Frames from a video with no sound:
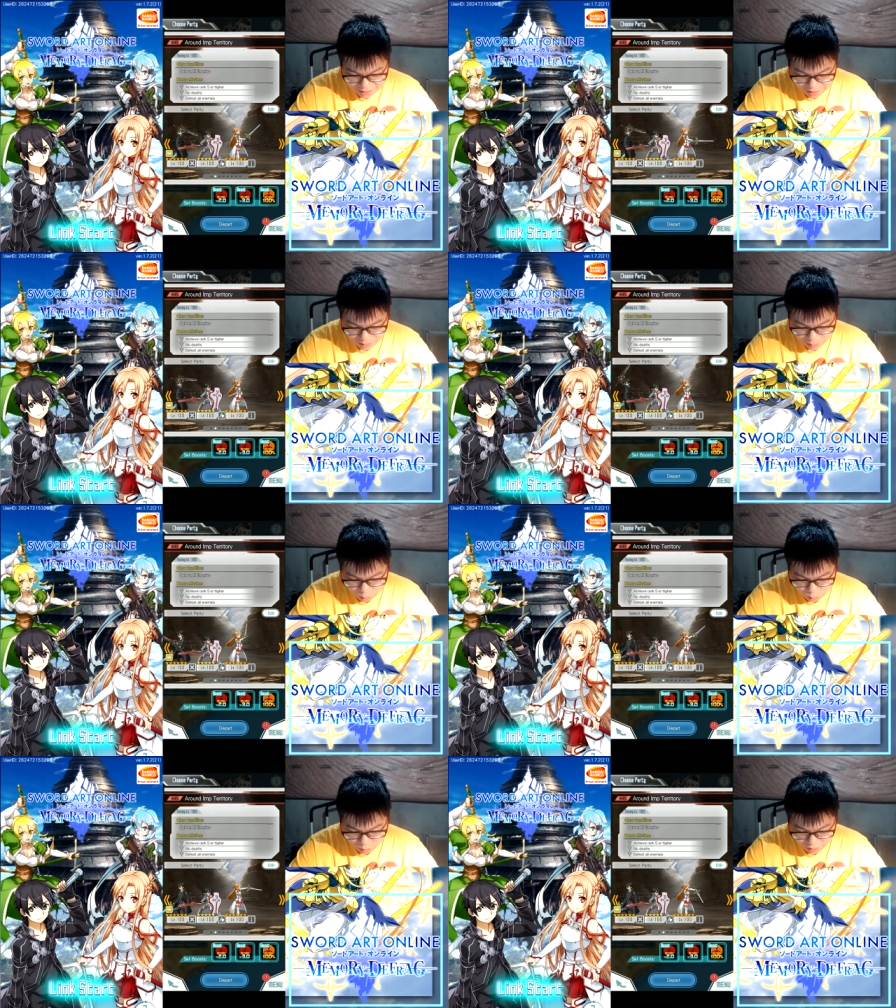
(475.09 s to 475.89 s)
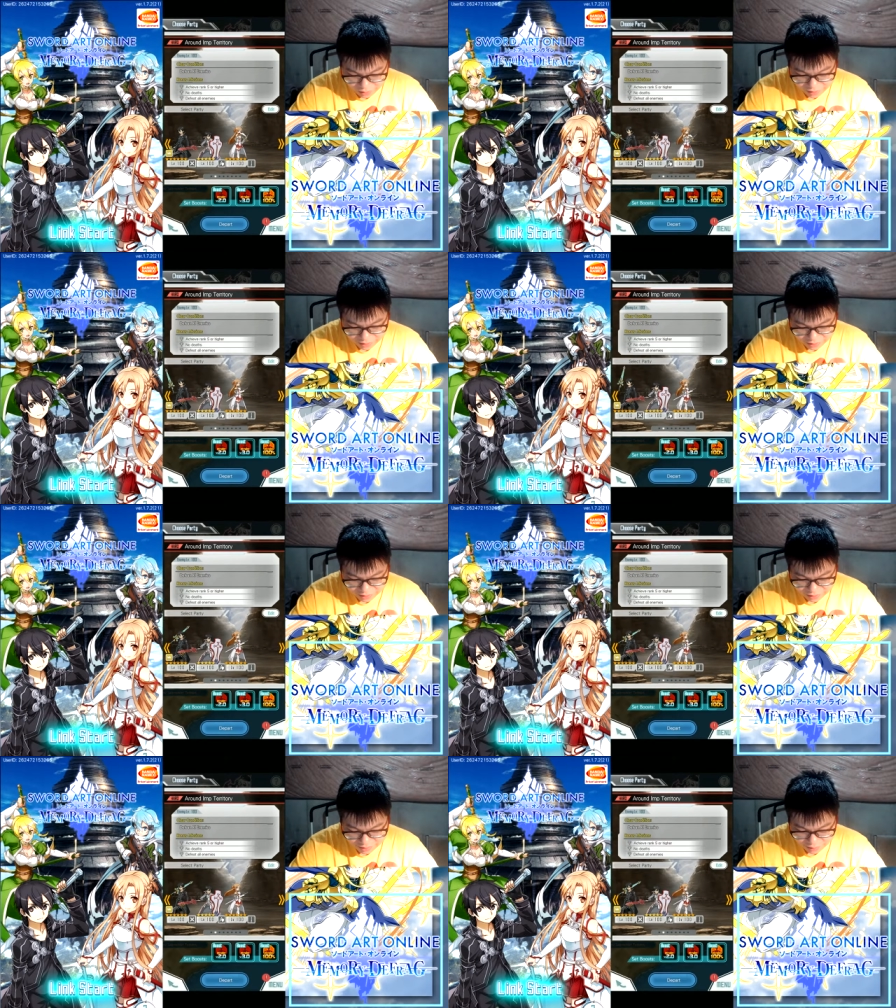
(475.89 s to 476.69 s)
Oh boy.
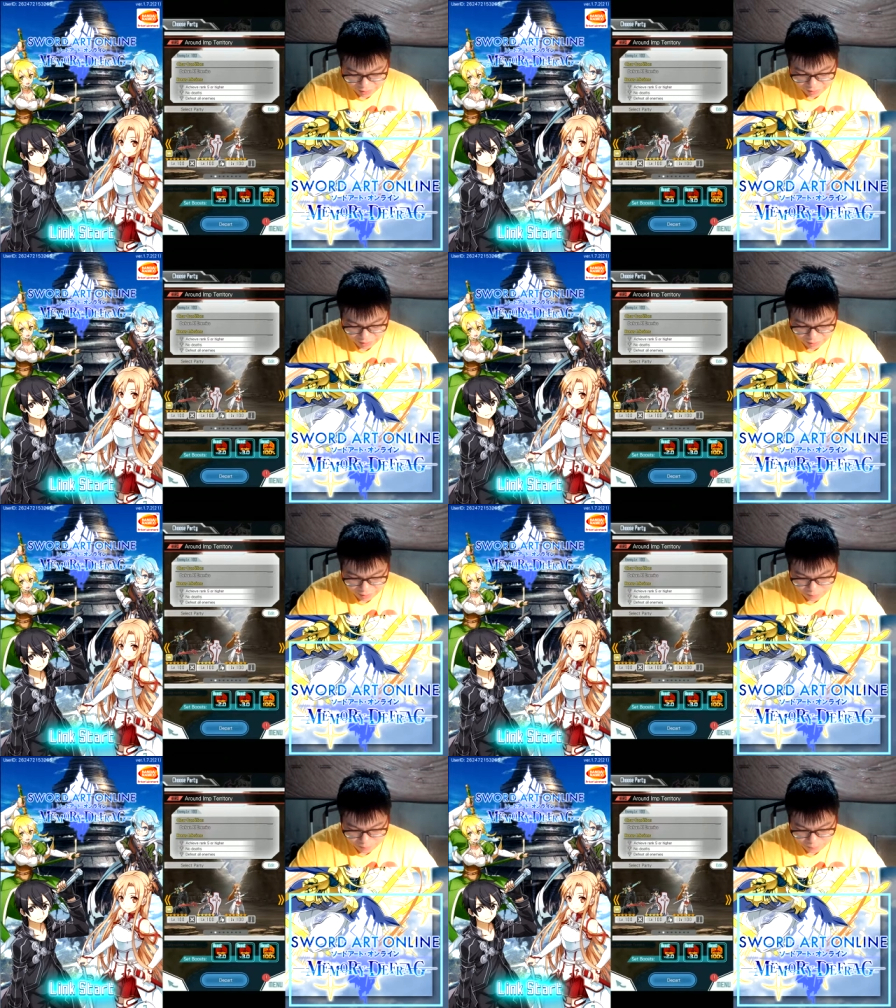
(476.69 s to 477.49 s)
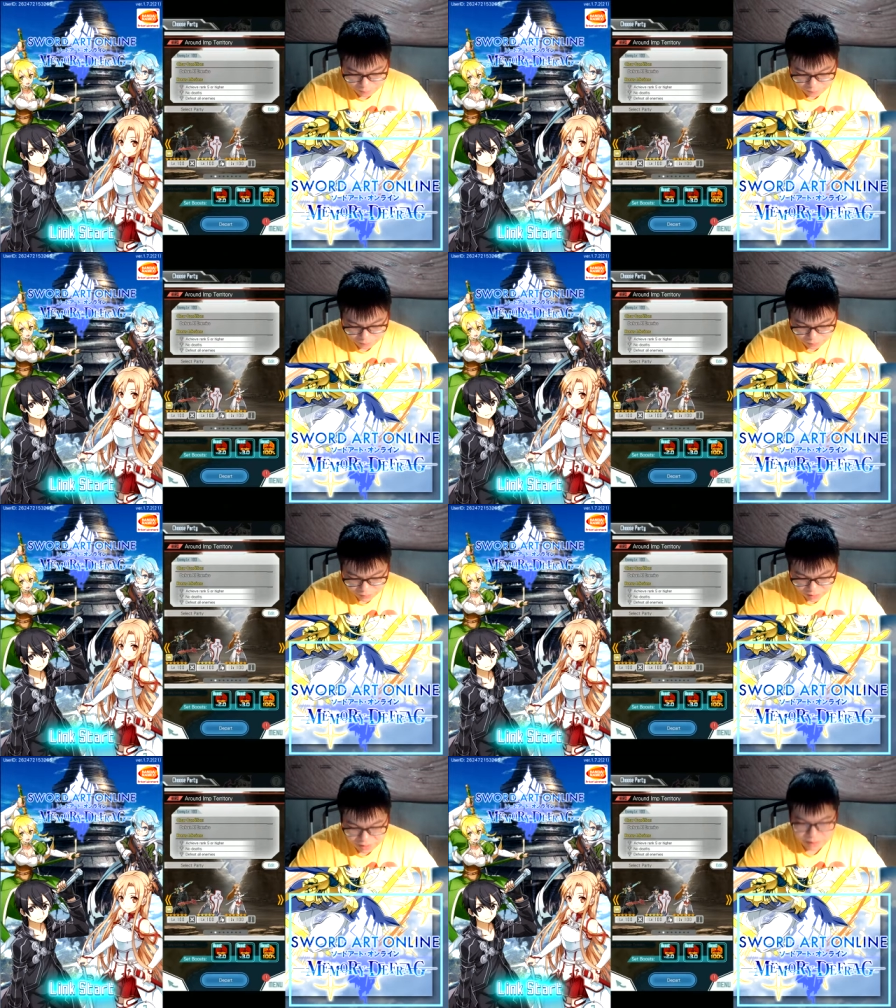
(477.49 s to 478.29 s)
Okay. Um,
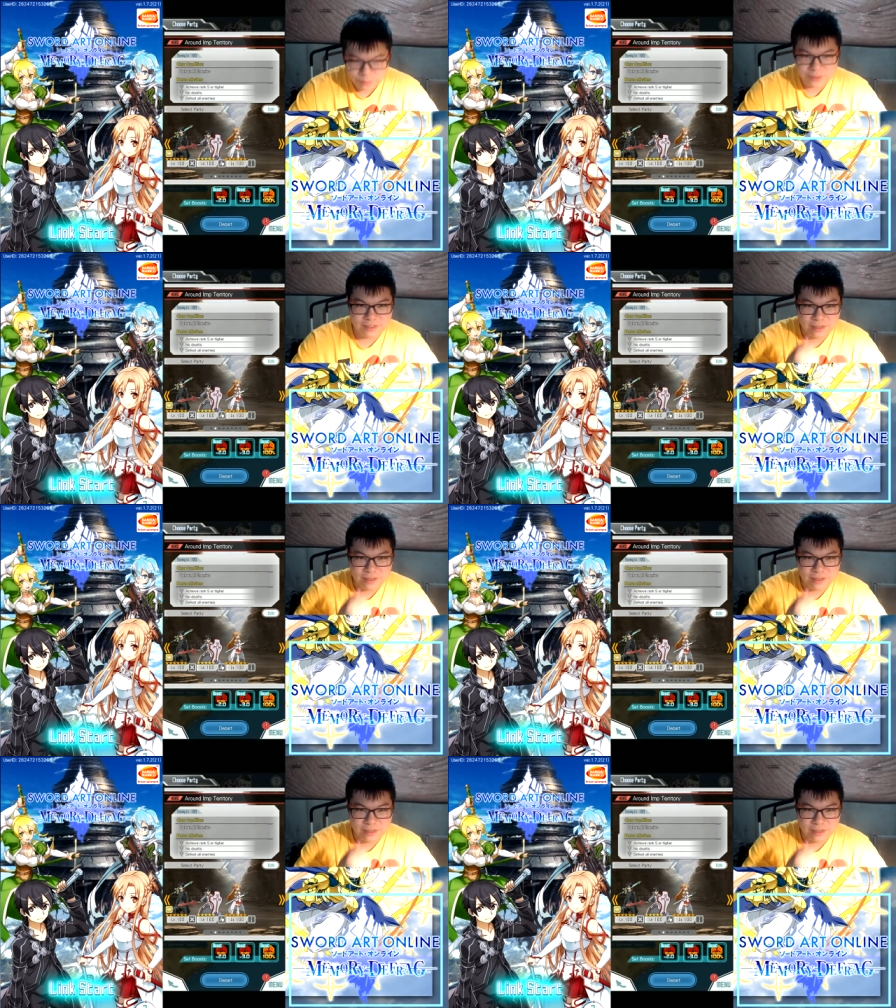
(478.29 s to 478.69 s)
it was.